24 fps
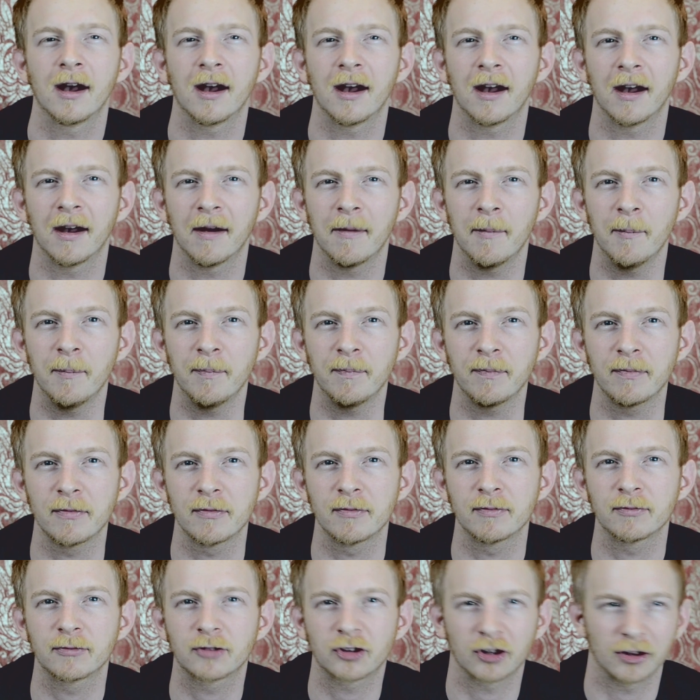
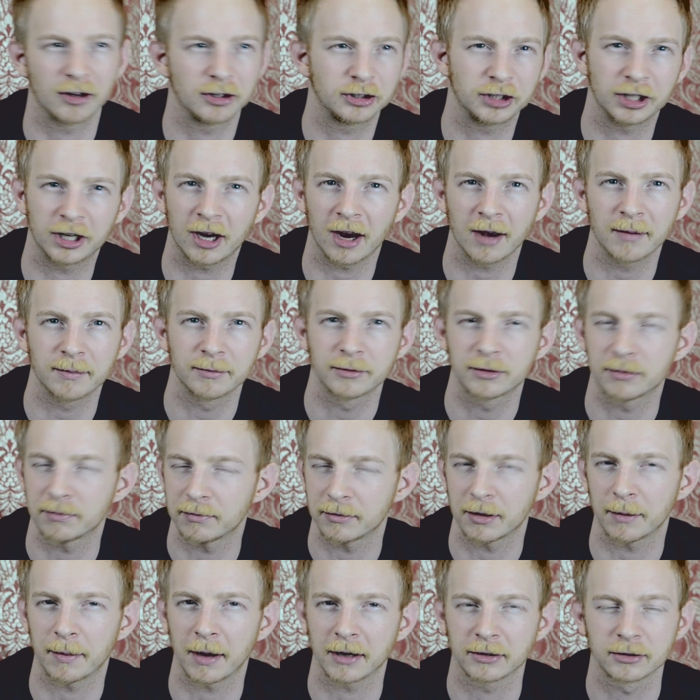so that she comes,
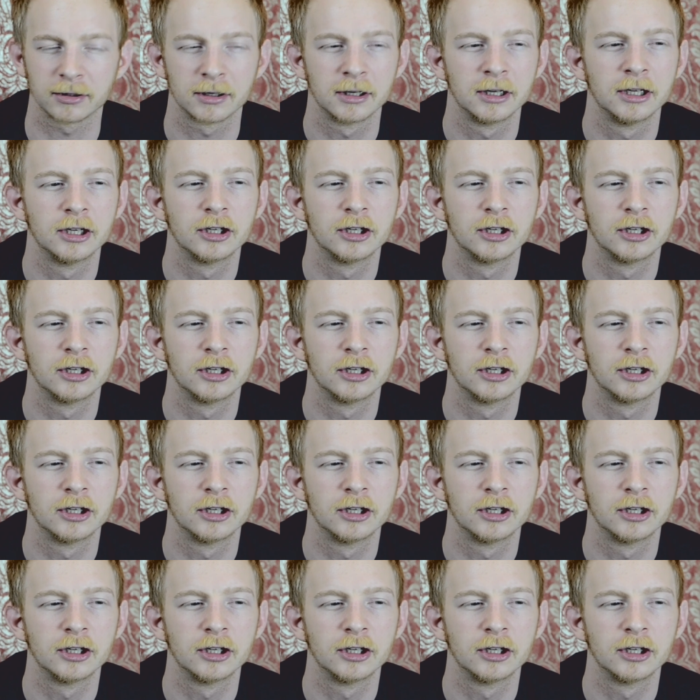the best.